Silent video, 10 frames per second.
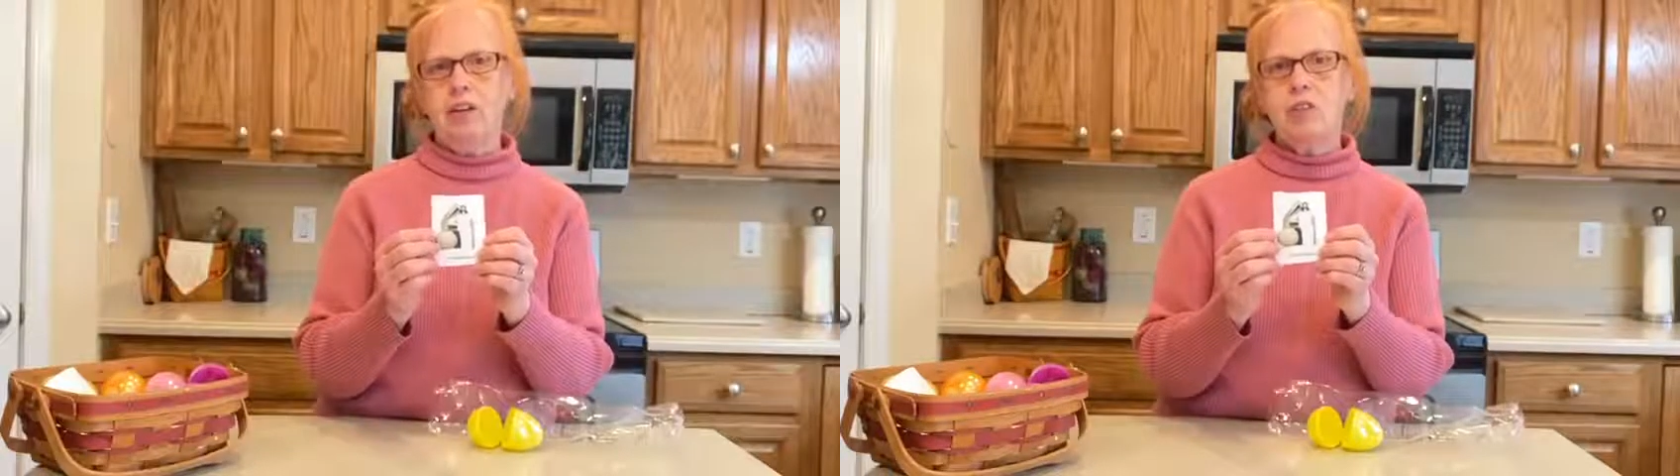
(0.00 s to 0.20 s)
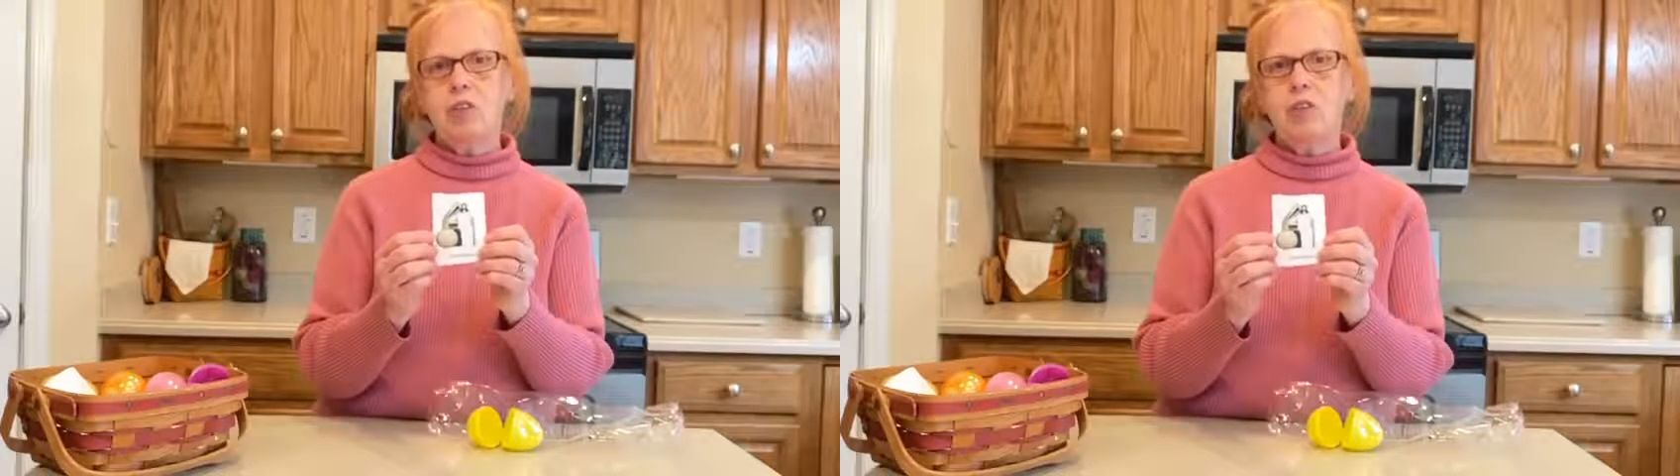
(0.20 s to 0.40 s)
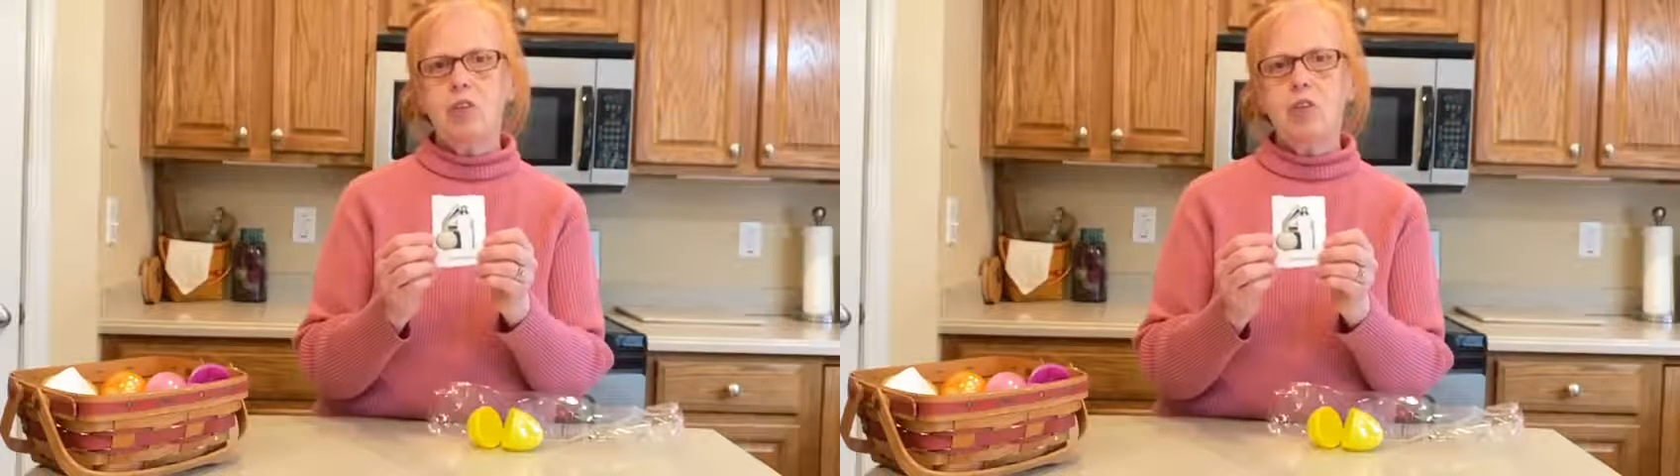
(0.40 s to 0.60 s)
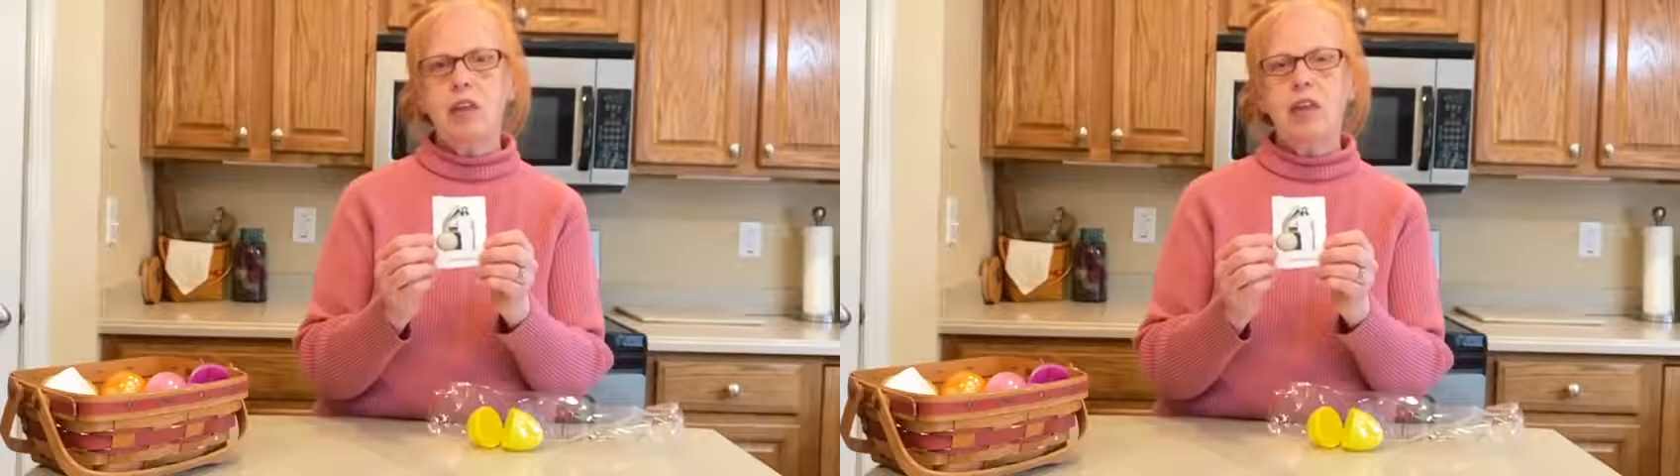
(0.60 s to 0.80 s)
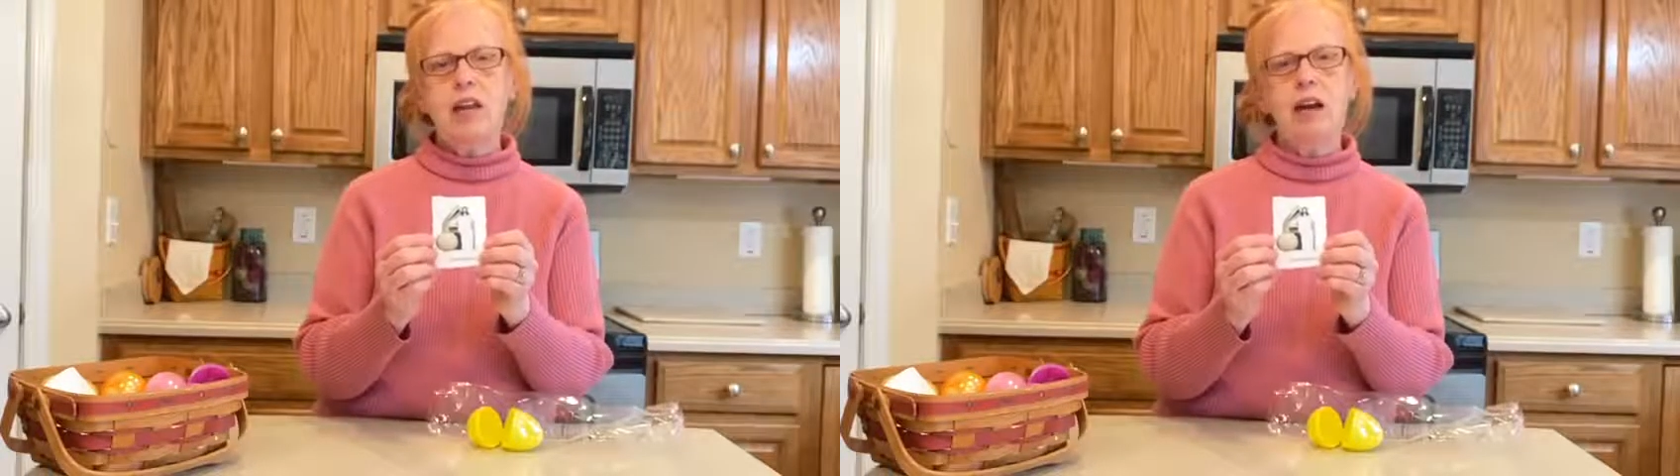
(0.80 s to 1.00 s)
so you
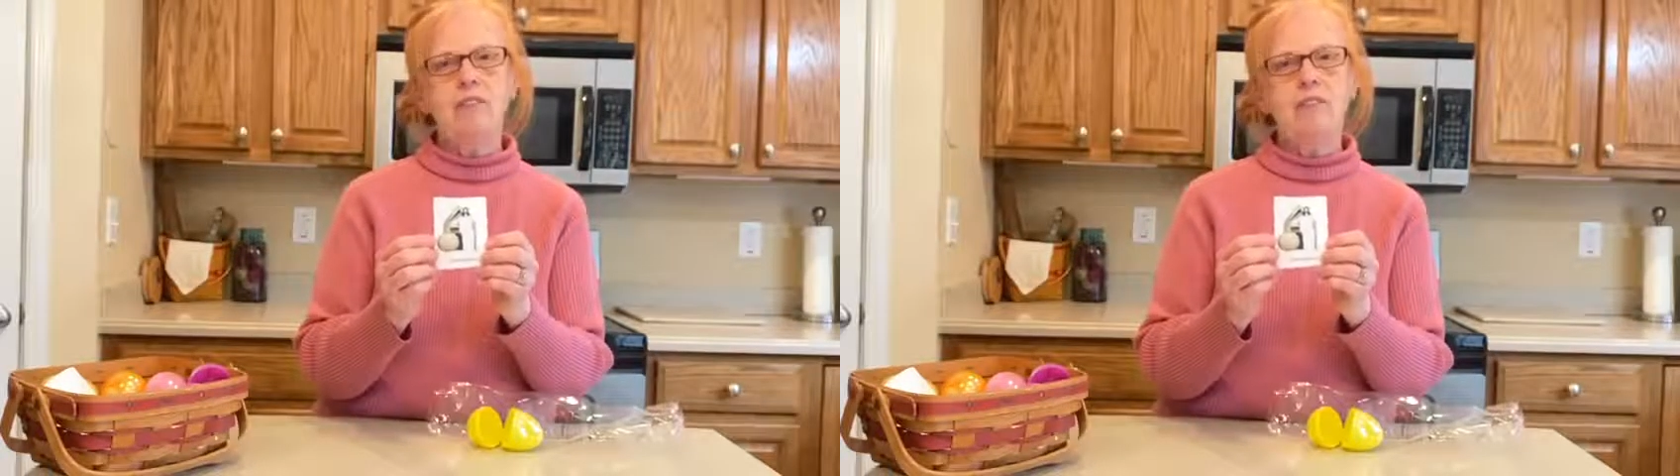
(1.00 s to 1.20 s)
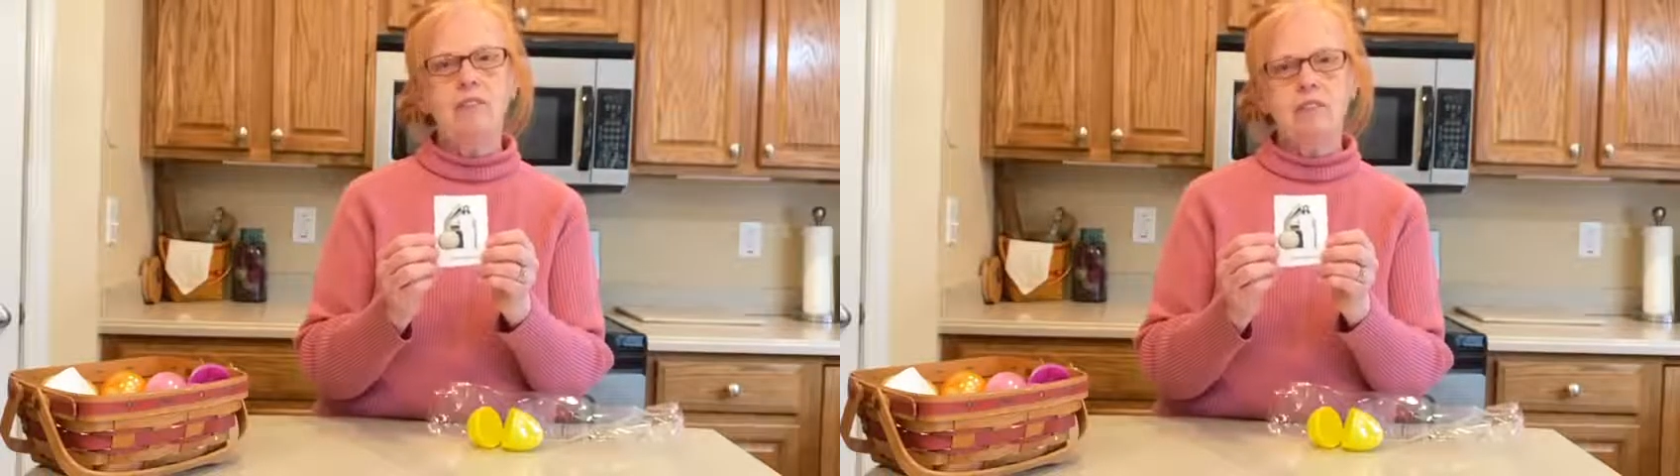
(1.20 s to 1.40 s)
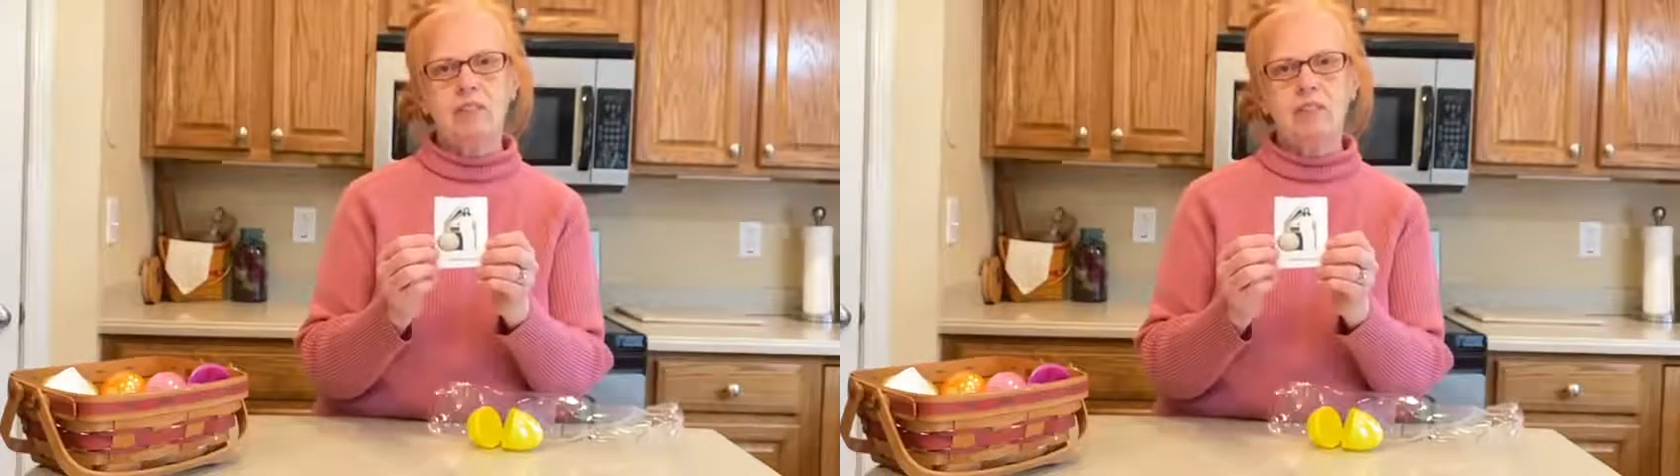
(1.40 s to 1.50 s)
can have